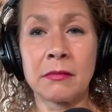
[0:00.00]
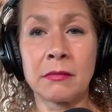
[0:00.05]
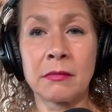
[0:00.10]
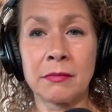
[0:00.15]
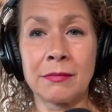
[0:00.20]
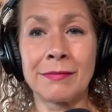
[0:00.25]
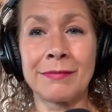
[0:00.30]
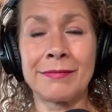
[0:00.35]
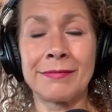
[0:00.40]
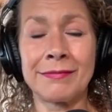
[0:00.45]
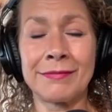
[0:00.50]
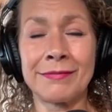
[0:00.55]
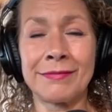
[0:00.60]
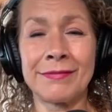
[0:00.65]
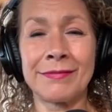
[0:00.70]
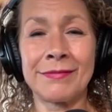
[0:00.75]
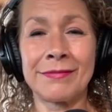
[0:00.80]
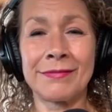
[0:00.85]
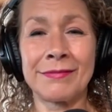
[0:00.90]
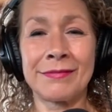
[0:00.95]
Hmm.
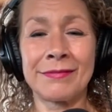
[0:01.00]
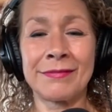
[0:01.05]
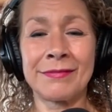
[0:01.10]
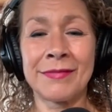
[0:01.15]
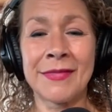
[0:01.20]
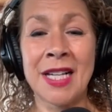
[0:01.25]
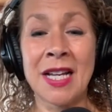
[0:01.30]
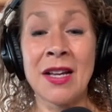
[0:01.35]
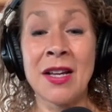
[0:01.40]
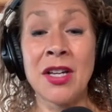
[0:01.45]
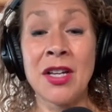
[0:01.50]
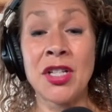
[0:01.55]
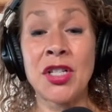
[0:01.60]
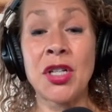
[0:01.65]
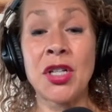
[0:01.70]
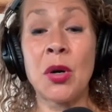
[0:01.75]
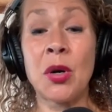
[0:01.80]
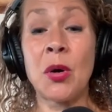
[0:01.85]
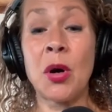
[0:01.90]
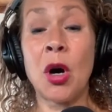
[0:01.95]

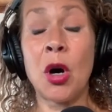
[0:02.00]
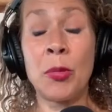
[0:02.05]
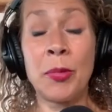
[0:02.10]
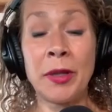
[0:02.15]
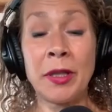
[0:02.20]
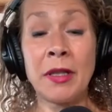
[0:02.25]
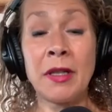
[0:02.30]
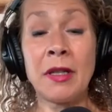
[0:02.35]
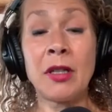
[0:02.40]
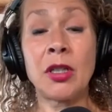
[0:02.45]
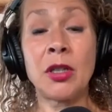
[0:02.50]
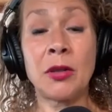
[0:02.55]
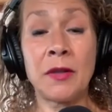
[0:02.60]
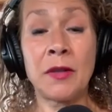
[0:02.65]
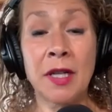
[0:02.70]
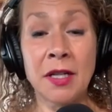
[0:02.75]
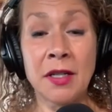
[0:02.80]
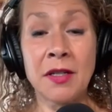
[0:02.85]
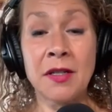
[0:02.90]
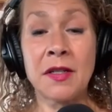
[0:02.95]
So, open,
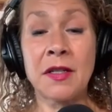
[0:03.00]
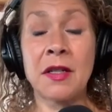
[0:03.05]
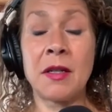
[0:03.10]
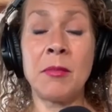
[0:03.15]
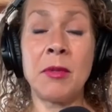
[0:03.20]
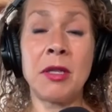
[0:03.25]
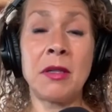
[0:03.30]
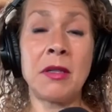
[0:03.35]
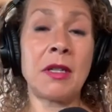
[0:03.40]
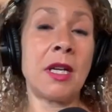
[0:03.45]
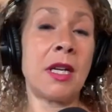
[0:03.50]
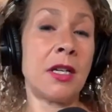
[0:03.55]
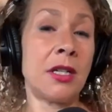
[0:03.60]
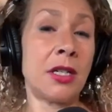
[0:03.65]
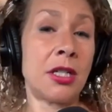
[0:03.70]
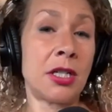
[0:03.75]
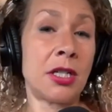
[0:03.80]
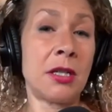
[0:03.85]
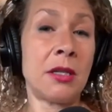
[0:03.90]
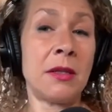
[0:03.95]
courageous
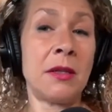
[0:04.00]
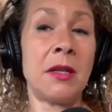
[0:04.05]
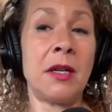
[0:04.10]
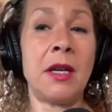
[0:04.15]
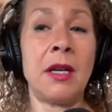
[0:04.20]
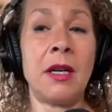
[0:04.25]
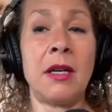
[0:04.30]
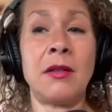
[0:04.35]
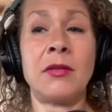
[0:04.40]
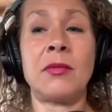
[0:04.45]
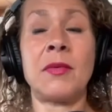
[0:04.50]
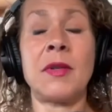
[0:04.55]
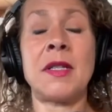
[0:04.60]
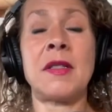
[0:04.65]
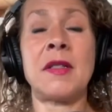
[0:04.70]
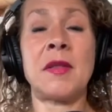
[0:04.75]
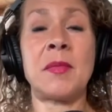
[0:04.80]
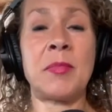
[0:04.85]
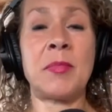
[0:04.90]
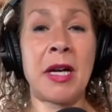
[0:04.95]
communication and
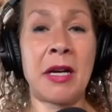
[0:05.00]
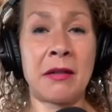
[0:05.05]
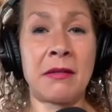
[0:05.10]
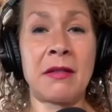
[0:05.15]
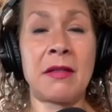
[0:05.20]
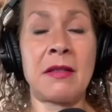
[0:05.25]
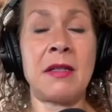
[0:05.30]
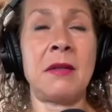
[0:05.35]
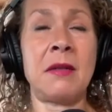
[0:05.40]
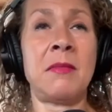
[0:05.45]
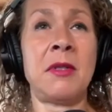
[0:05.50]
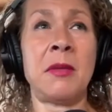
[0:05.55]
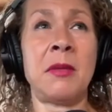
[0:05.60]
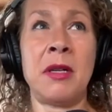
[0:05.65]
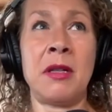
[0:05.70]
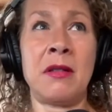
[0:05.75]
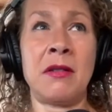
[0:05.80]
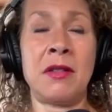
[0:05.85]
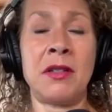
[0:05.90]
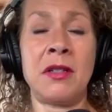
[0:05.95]
respect seem to be
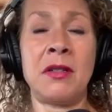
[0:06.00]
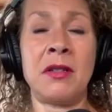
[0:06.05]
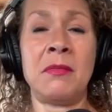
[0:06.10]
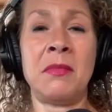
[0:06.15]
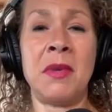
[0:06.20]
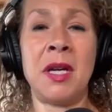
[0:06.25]
the two main